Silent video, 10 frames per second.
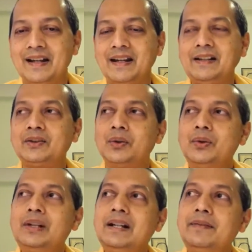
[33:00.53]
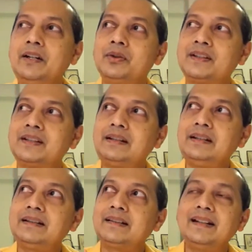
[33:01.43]
It is only when you see
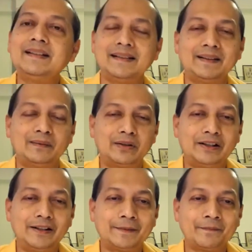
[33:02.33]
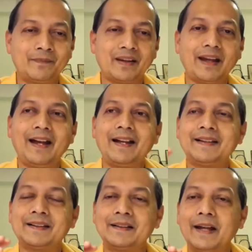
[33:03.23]
the things in the world
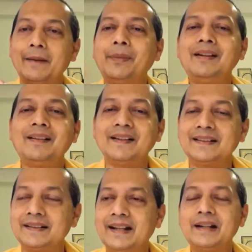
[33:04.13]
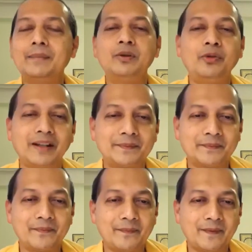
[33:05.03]
as appearances, like a movie.
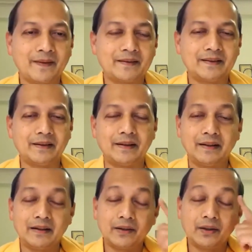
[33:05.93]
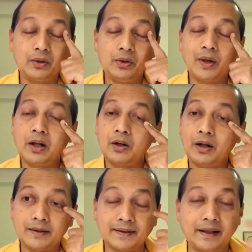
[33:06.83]
So you are
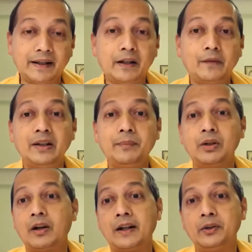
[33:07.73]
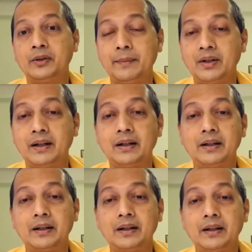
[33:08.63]
not scared of them, nor are you tempted.
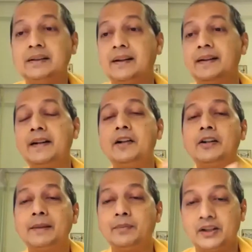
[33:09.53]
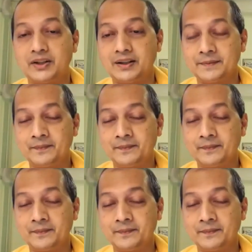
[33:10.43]
Neither terror nor temptation.